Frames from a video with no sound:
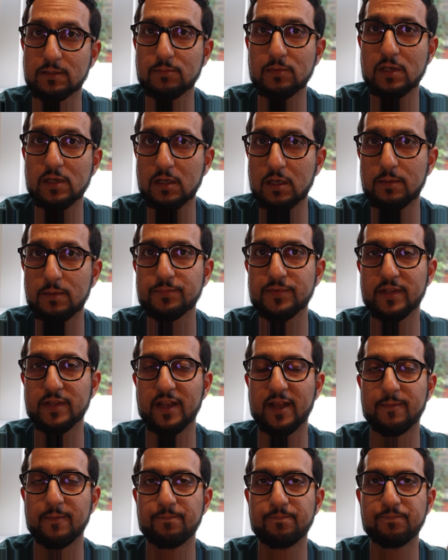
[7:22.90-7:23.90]
I'm going to come to
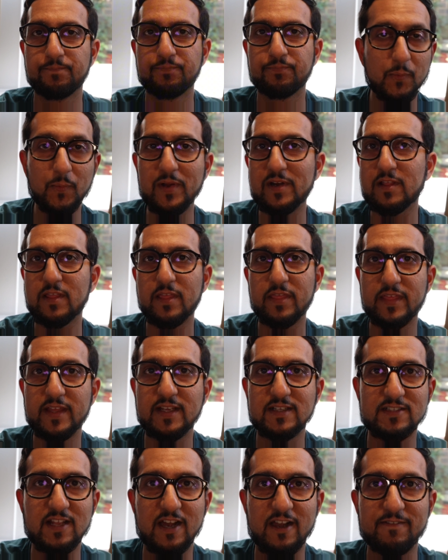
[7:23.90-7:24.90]
that. One of the
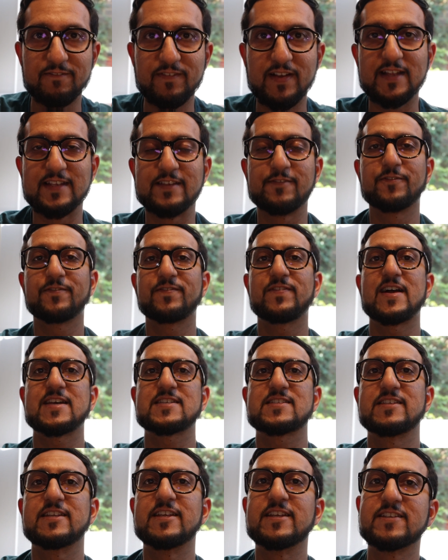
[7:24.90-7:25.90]
things that I find
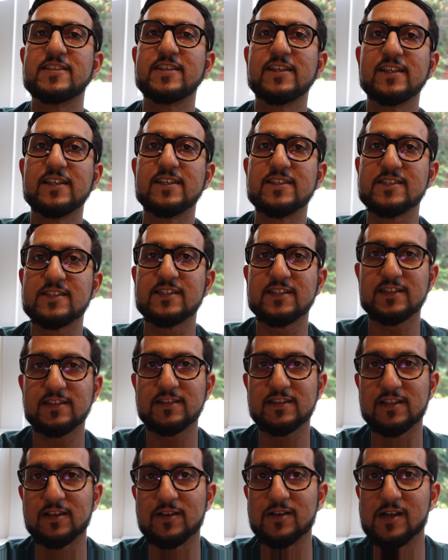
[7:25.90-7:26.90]
fascinating is
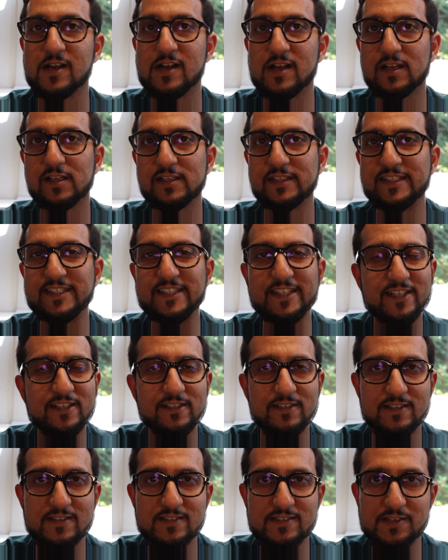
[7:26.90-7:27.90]
the
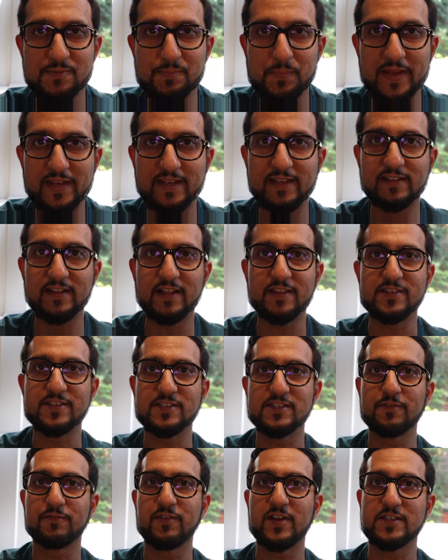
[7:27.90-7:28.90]
years in making that
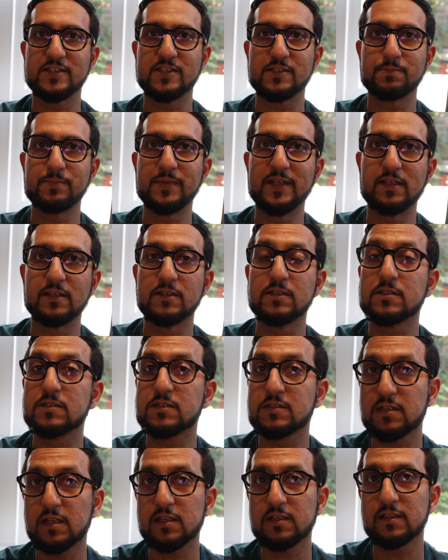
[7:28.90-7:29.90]
this device has been, and
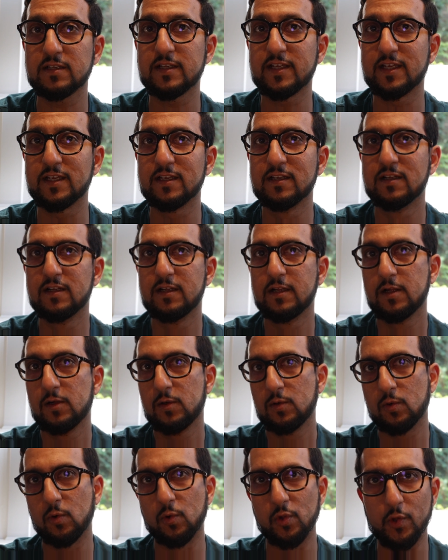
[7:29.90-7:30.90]
suddenly,
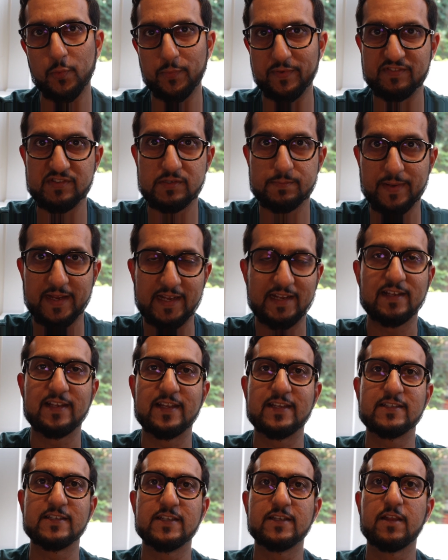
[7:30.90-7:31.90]
although we've
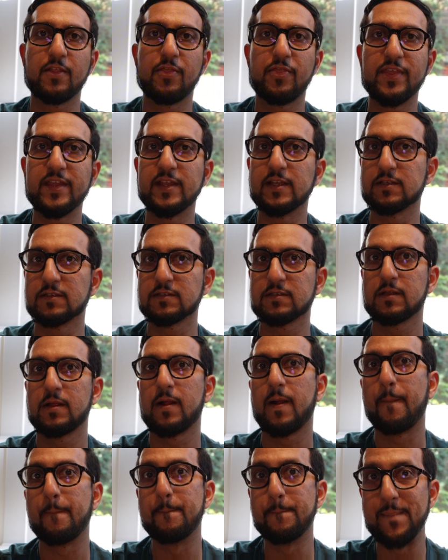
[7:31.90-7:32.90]
speculated, things
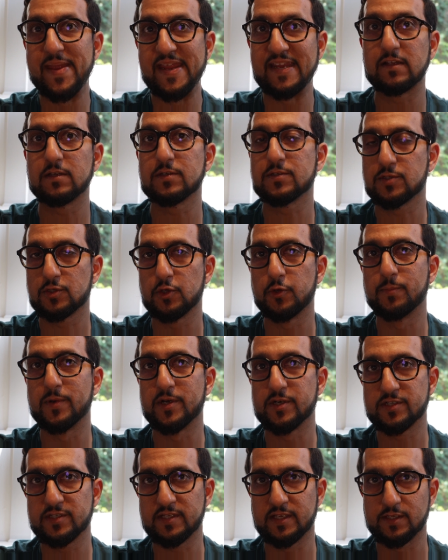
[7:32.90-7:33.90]
make so
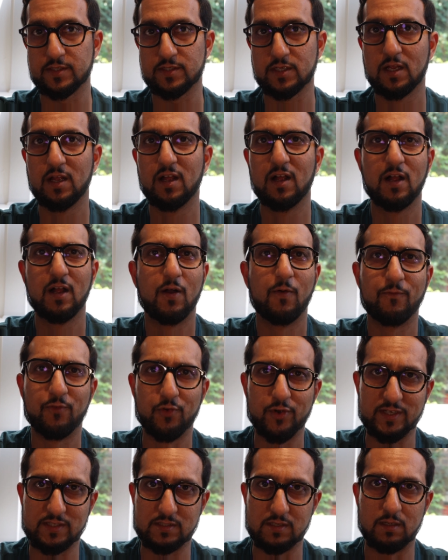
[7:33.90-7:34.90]
much sense.
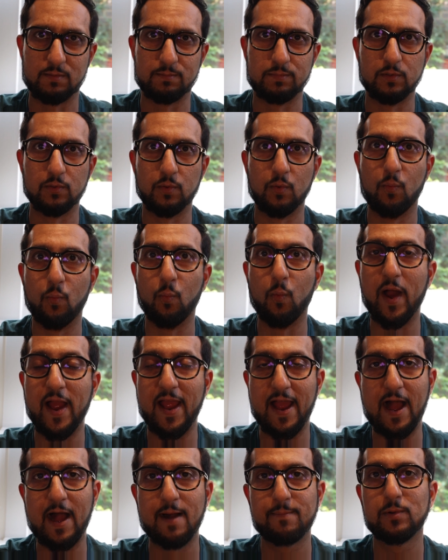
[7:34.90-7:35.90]
For example,
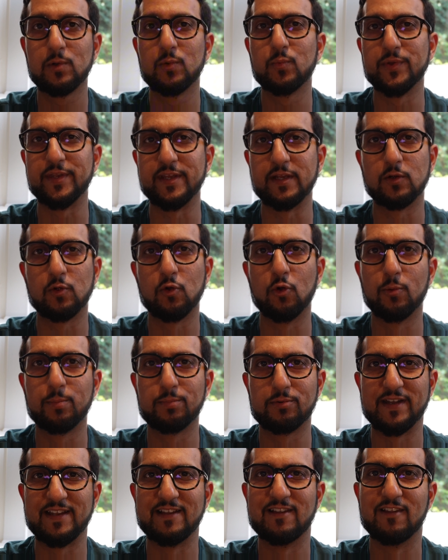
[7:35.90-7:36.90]
why Apple would
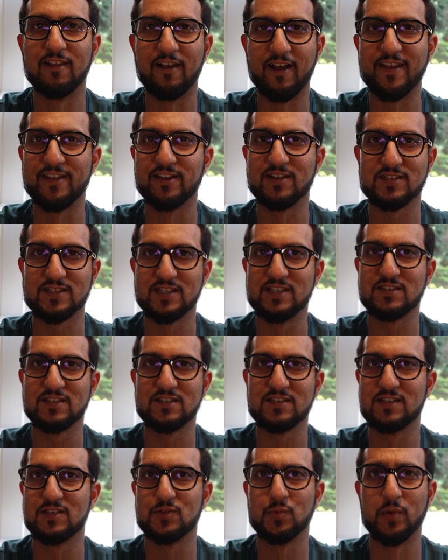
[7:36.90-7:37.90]
incorporate LiDAR
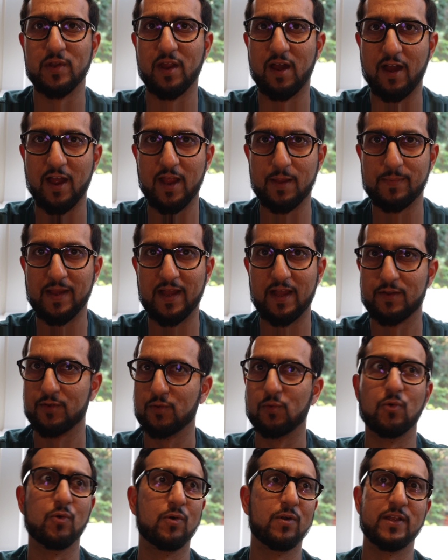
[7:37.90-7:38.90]
sensors into an iPad
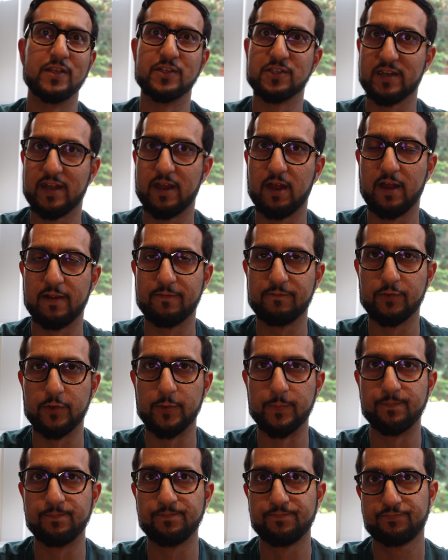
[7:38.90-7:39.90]
or into the
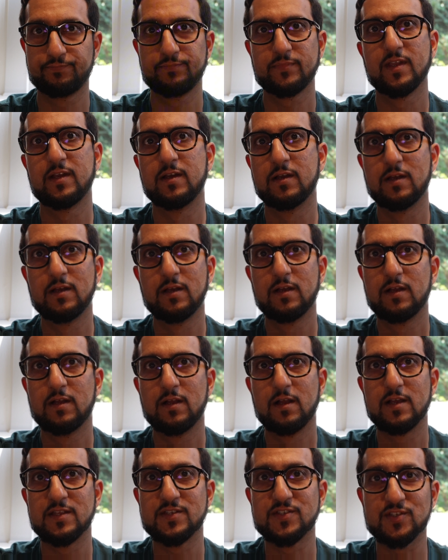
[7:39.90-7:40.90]
iPhone.
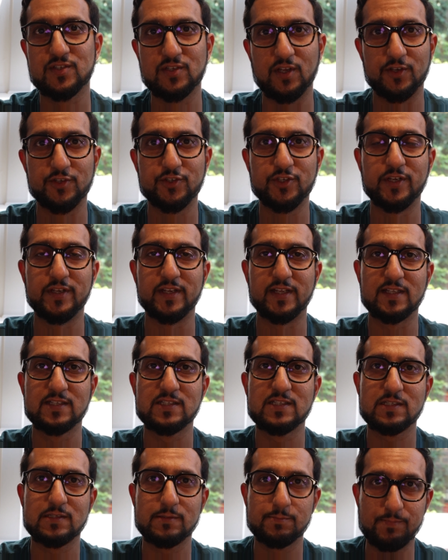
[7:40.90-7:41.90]
Such an
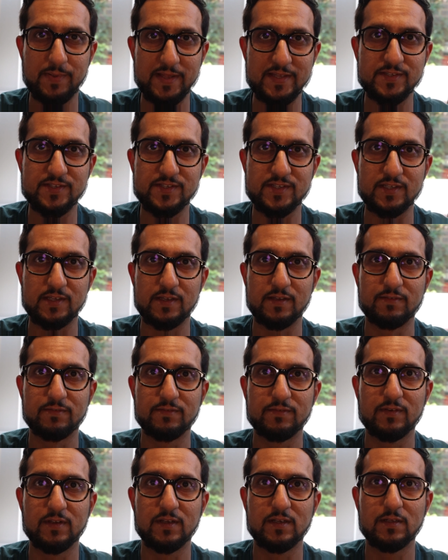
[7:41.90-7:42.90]

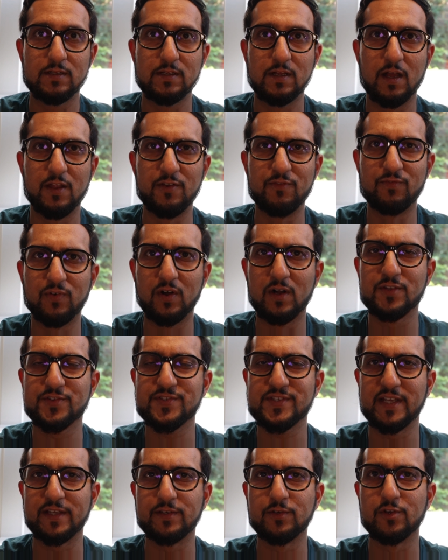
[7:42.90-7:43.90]
expensive,
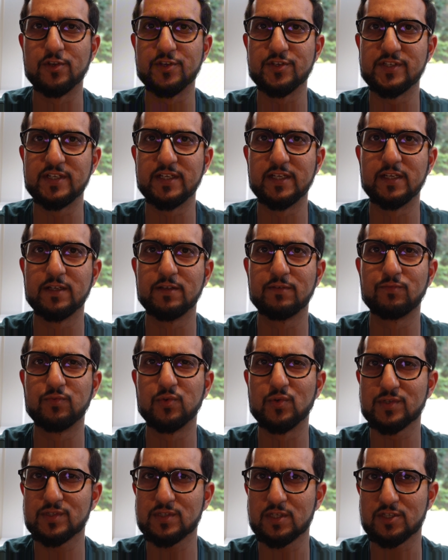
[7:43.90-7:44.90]
advanced technology
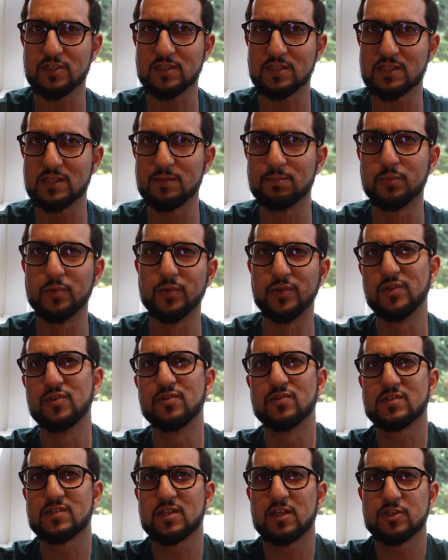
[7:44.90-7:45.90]
for such a simple
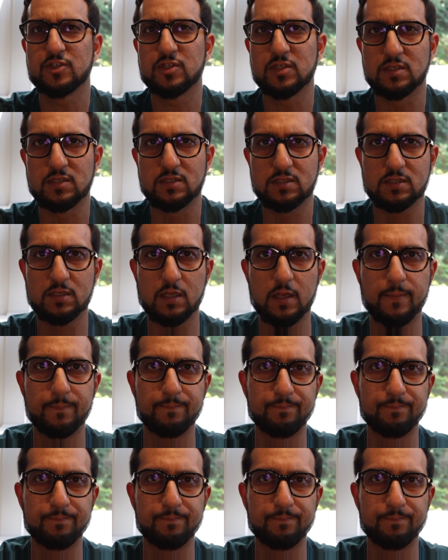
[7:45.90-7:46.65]
use such as